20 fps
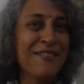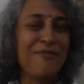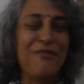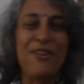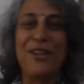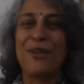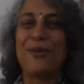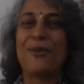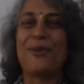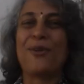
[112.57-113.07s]

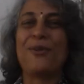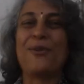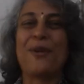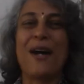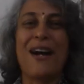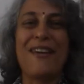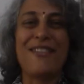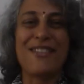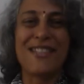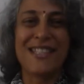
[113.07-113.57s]
we don't know
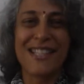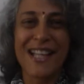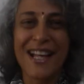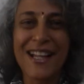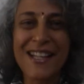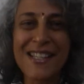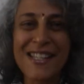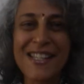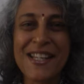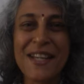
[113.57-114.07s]

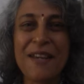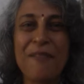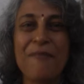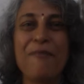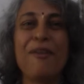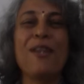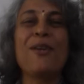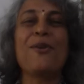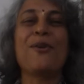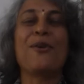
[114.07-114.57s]
ourselves,
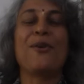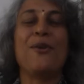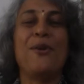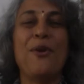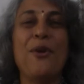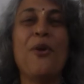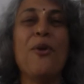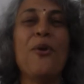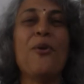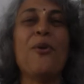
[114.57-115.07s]
we don't
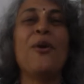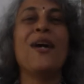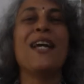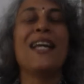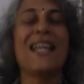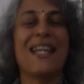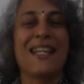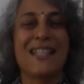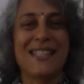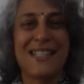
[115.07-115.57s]
know
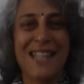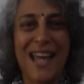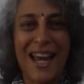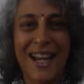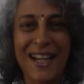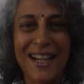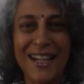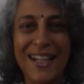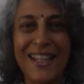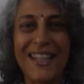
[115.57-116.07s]

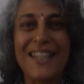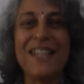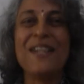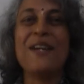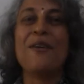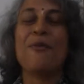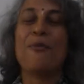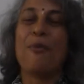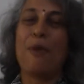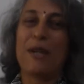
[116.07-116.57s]

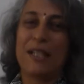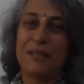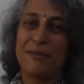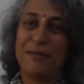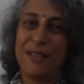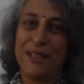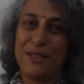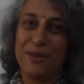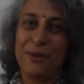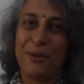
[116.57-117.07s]
exactly what
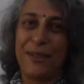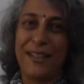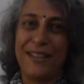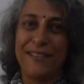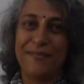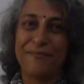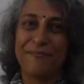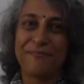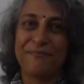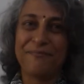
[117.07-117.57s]
we are
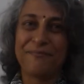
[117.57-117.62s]
doing.